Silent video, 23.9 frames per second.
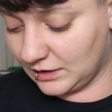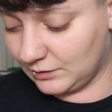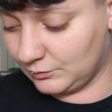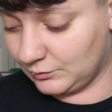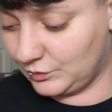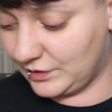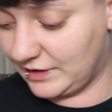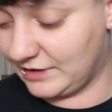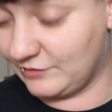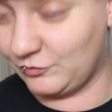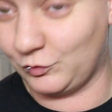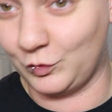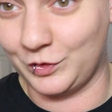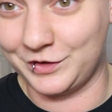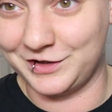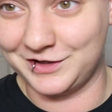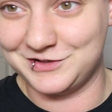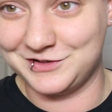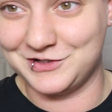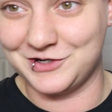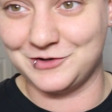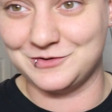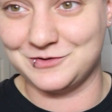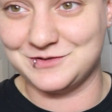We have one
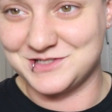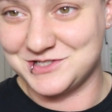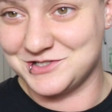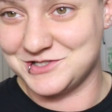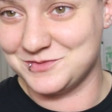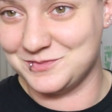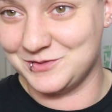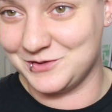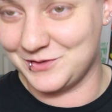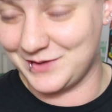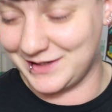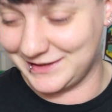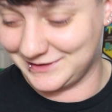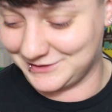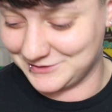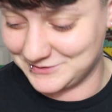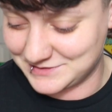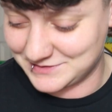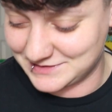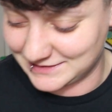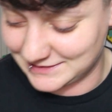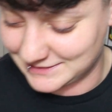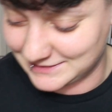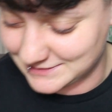unknown, 2 blue-eyed
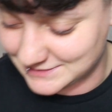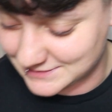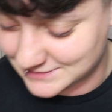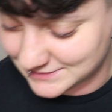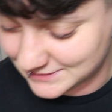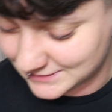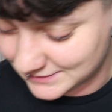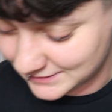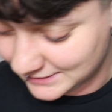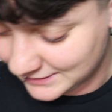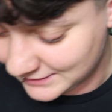Lucies.